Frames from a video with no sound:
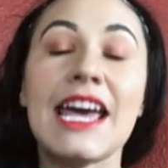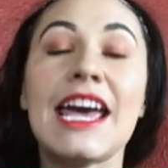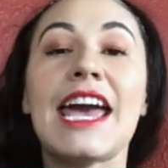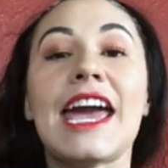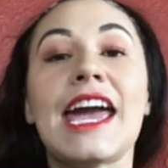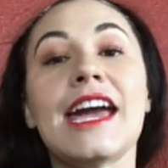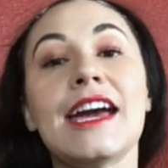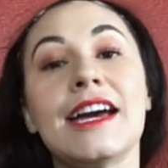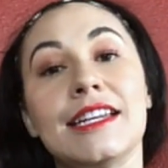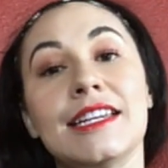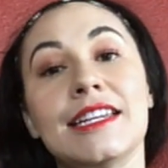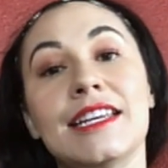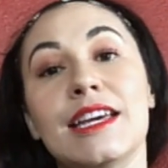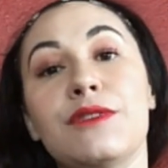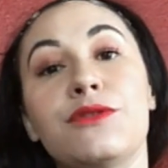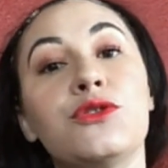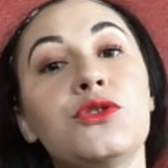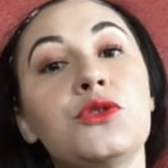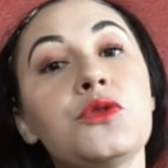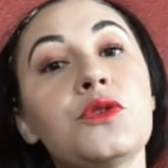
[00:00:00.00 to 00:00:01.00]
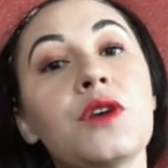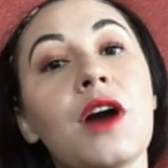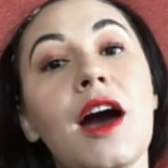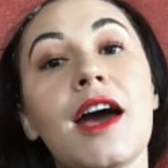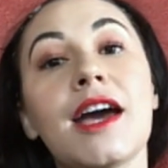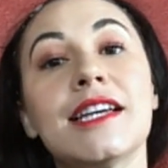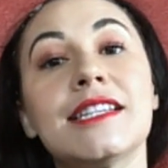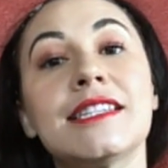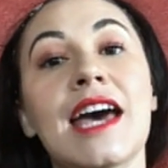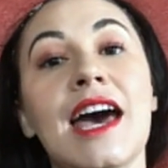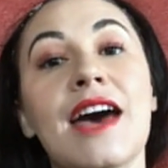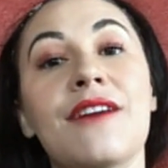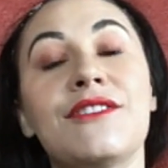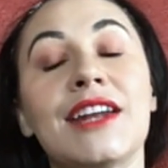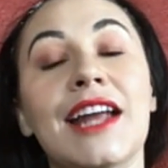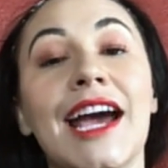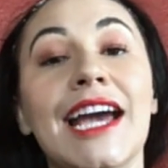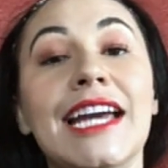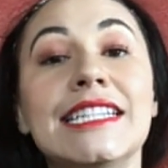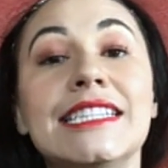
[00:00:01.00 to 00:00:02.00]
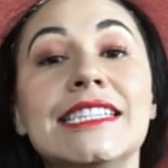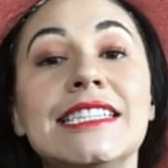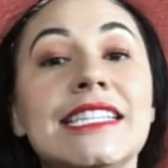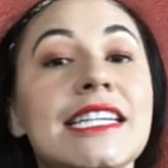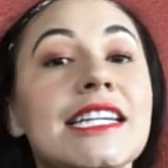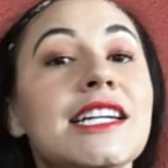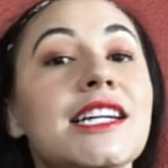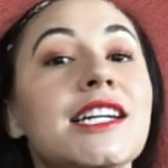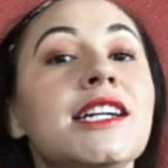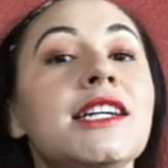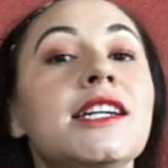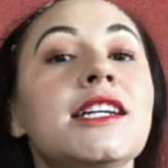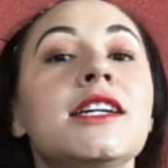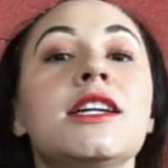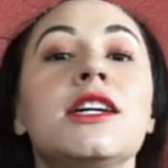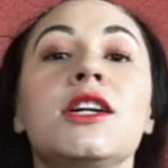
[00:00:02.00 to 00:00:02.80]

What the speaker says: And if you guys have an idea,